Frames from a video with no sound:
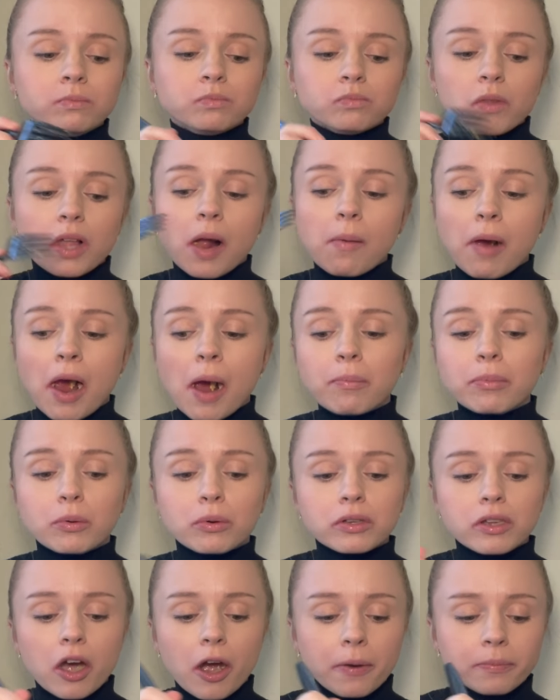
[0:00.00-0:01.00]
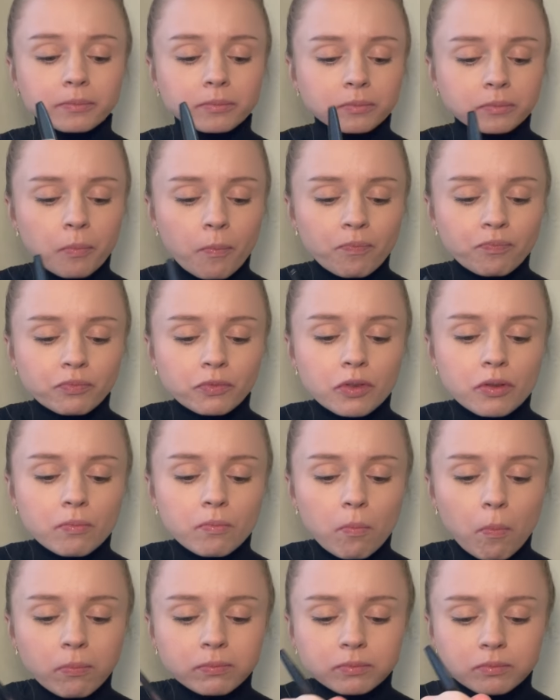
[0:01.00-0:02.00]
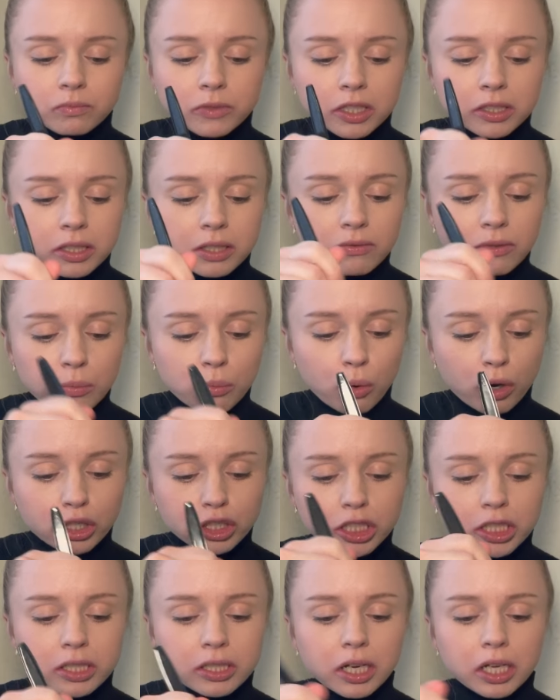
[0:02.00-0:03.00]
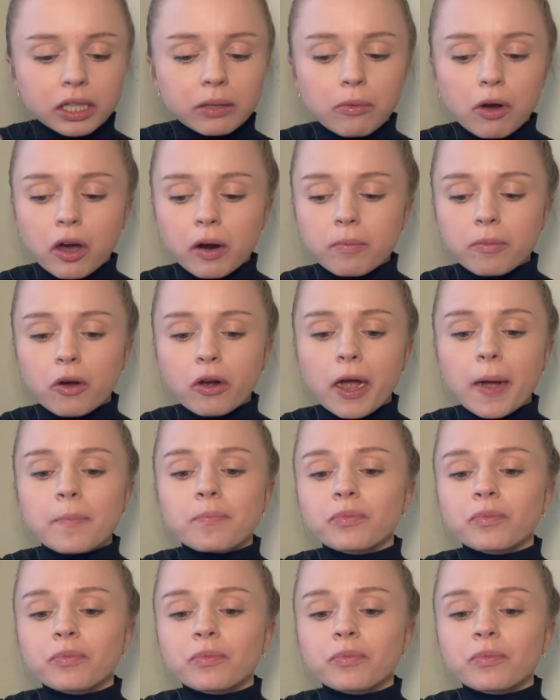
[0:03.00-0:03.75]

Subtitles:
I'm happy with that. It's even more cheesy at the bottom. Okay.